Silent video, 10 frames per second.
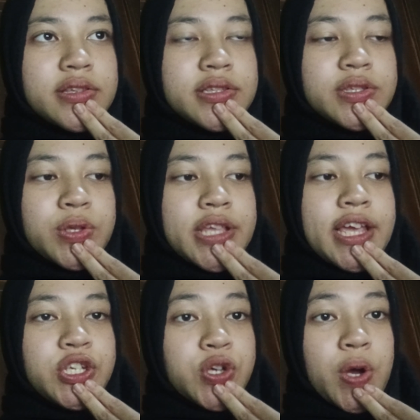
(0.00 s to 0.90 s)
So
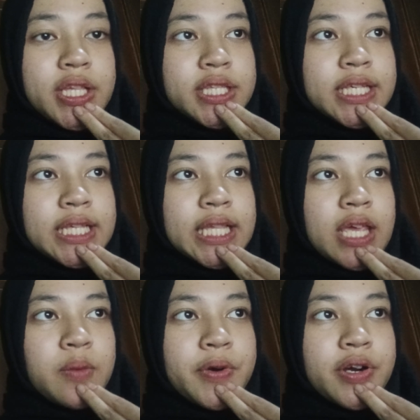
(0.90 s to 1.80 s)
they joined the
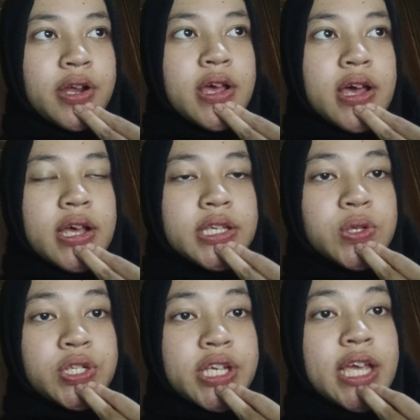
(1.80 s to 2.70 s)
Labor
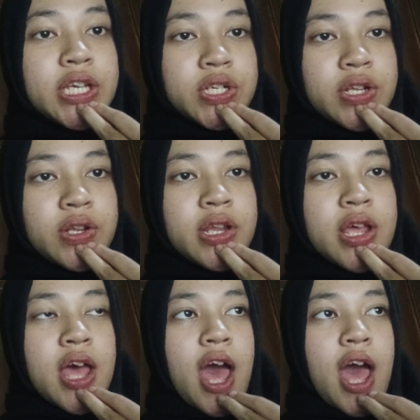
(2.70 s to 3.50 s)
Association